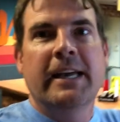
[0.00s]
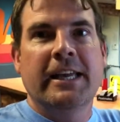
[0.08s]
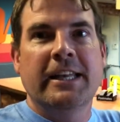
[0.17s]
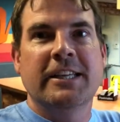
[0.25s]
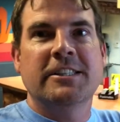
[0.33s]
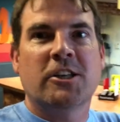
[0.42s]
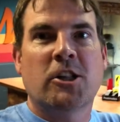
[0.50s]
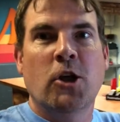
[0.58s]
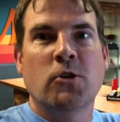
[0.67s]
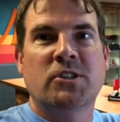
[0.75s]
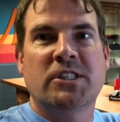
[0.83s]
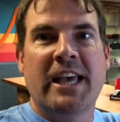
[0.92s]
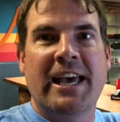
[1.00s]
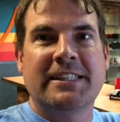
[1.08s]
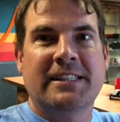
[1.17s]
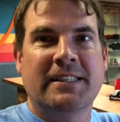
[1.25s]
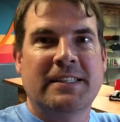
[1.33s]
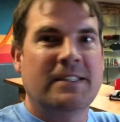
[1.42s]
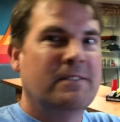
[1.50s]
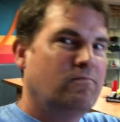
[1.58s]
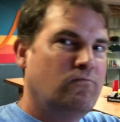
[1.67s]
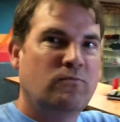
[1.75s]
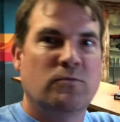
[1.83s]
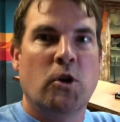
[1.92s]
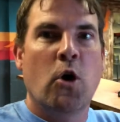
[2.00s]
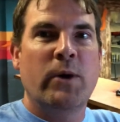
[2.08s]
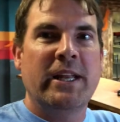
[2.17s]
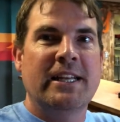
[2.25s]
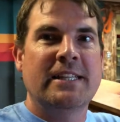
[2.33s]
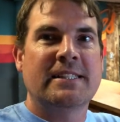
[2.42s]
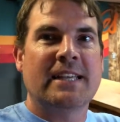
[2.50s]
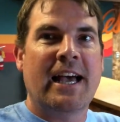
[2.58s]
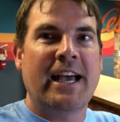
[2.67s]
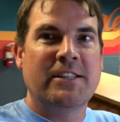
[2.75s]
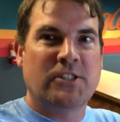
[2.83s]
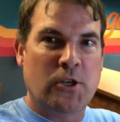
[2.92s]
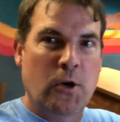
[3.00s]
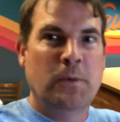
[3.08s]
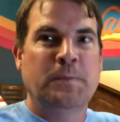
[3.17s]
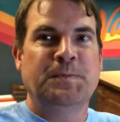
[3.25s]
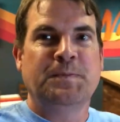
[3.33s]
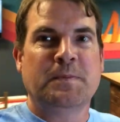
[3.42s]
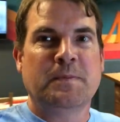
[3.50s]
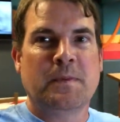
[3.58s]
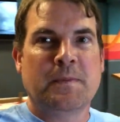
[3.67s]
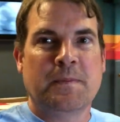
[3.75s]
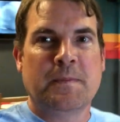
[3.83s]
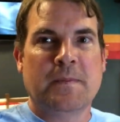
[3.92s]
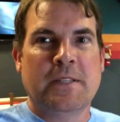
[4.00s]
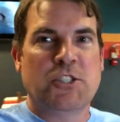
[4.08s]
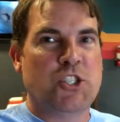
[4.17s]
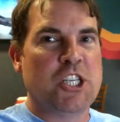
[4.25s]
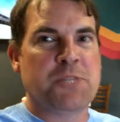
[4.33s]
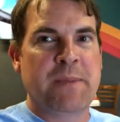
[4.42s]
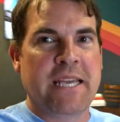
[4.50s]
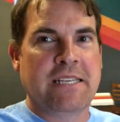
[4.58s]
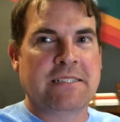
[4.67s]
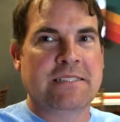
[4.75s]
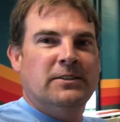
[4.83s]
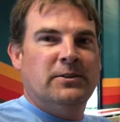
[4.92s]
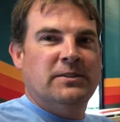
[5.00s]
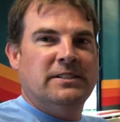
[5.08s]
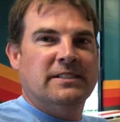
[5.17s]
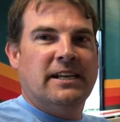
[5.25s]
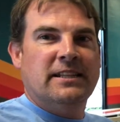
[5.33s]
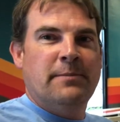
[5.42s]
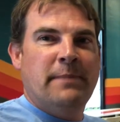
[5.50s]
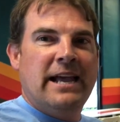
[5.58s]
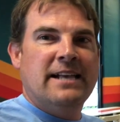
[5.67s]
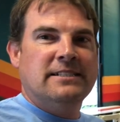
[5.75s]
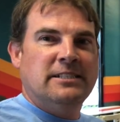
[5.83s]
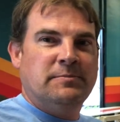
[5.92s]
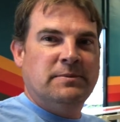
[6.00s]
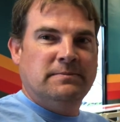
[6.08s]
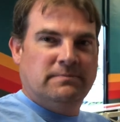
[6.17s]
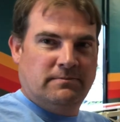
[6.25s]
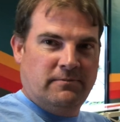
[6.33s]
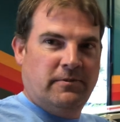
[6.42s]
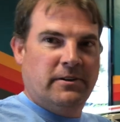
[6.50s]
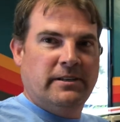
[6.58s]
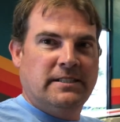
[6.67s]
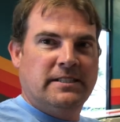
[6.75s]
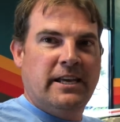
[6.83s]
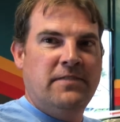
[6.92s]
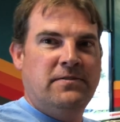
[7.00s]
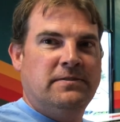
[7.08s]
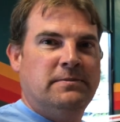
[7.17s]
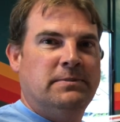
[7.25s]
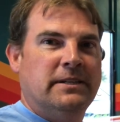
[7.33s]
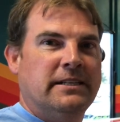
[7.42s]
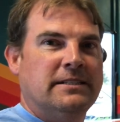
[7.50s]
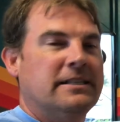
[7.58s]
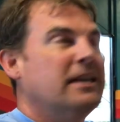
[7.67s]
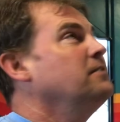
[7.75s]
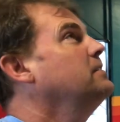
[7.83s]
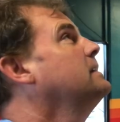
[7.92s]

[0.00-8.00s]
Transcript: It is a closed set, no eating inside, so it's just me. Christian's got the mask, he's very safe. Plain and safe.